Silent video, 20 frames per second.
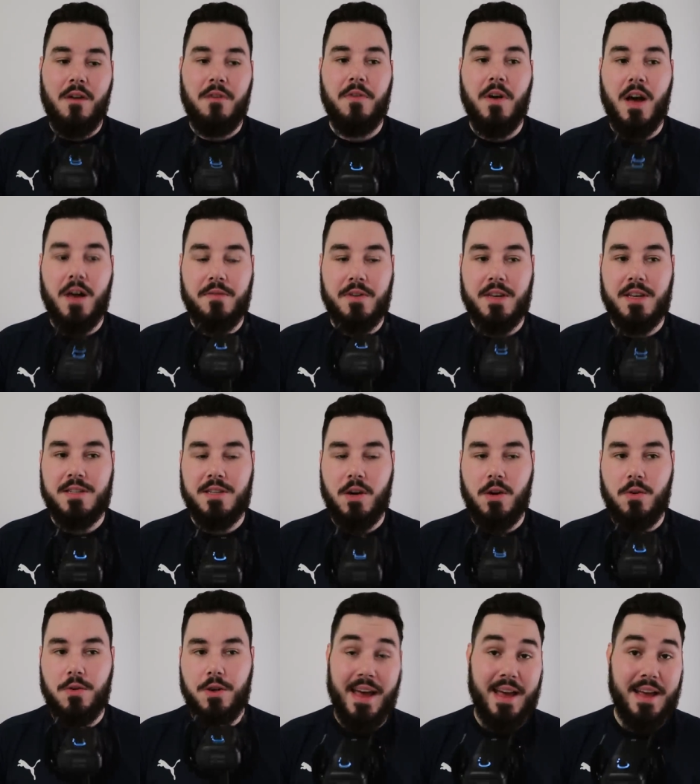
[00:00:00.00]
five years
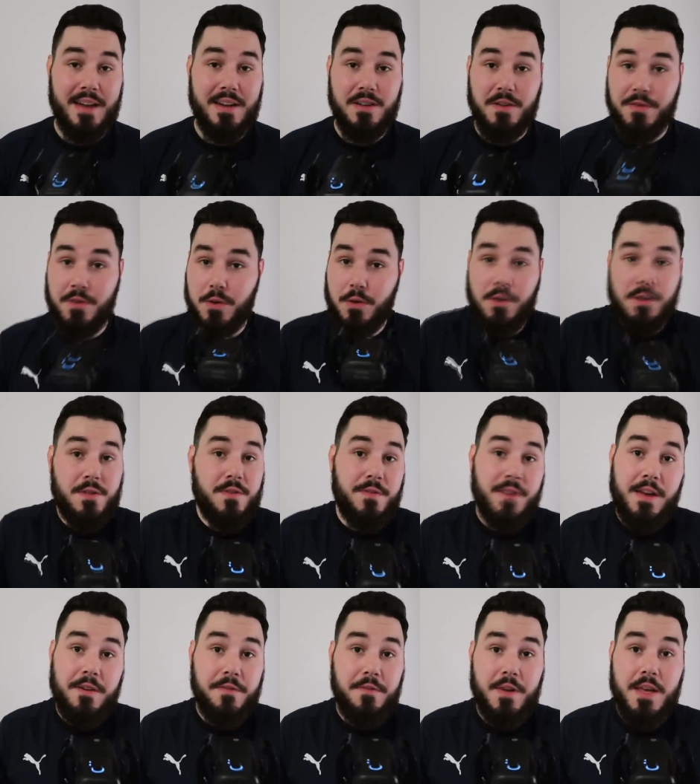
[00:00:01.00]
old. And of course,
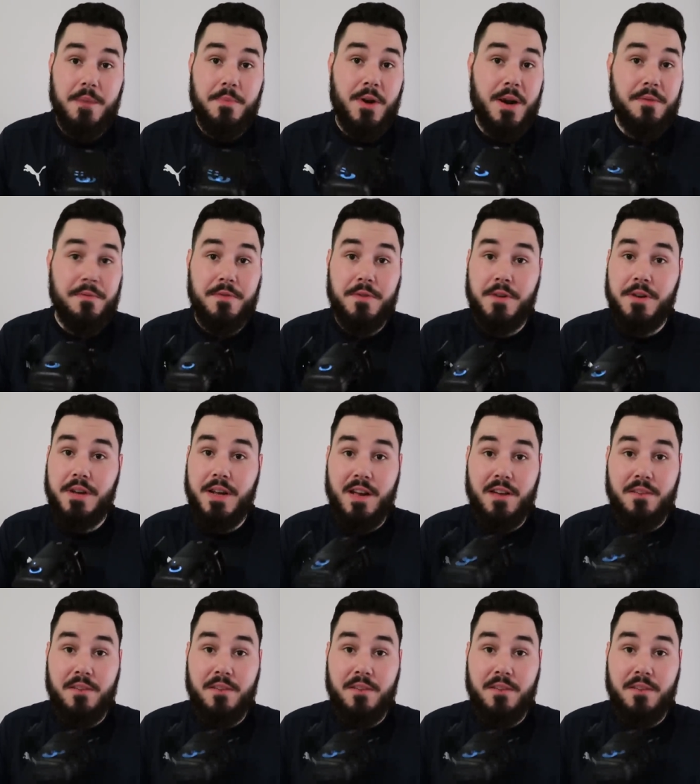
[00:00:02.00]
thankfully, Brentford